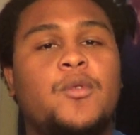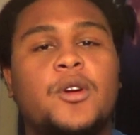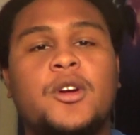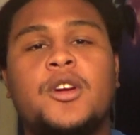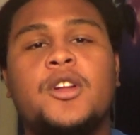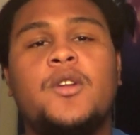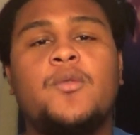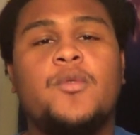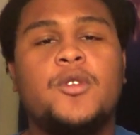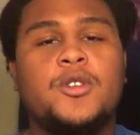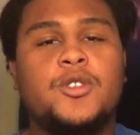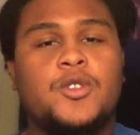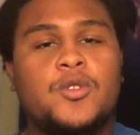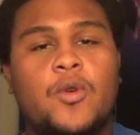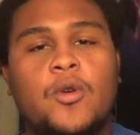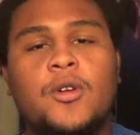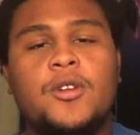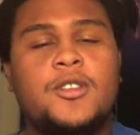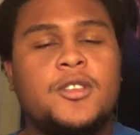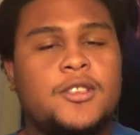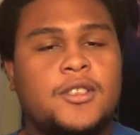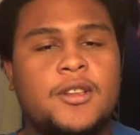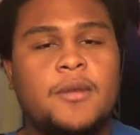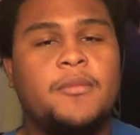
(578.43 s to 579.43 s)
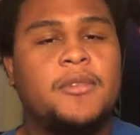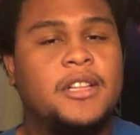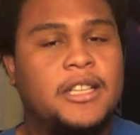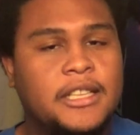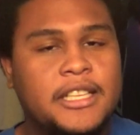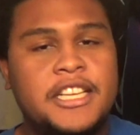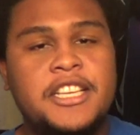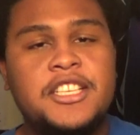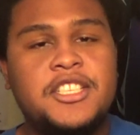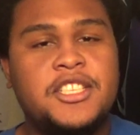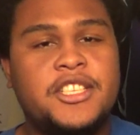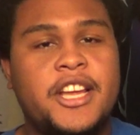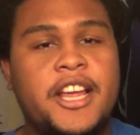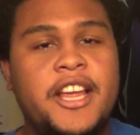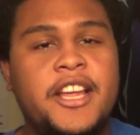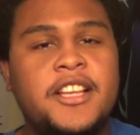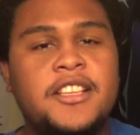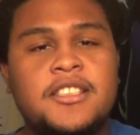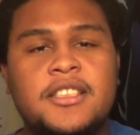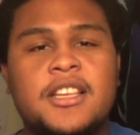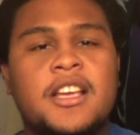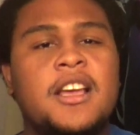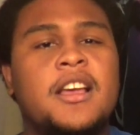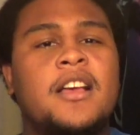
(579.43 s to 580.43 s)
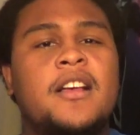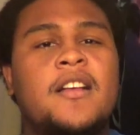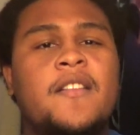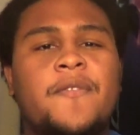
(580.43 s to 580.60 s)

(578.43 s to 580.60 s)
we're gonna resort to some cliches.